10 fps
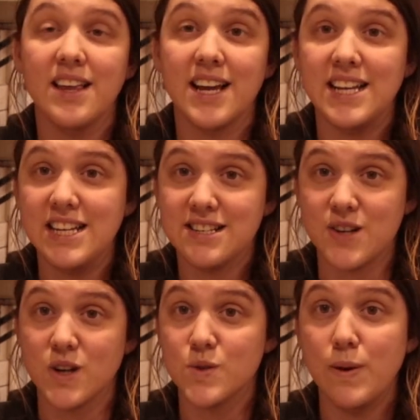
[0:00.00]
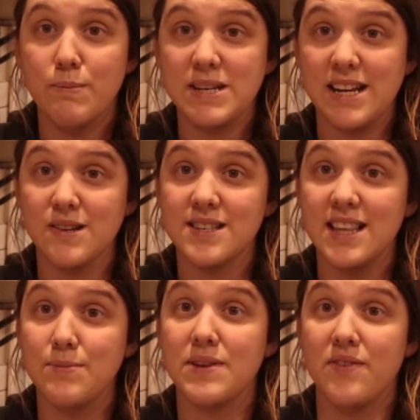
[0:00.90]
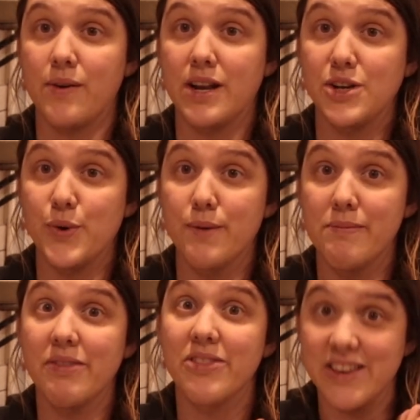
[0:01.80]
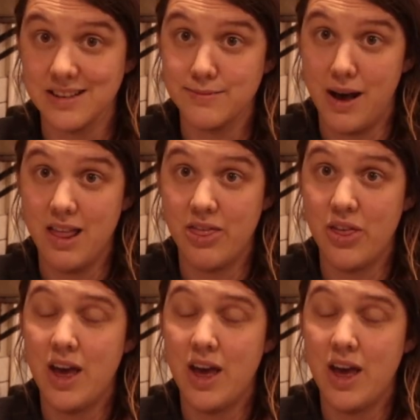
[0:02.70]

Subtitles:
Like I need to start sweet potato slips if I'm gonna do them this month.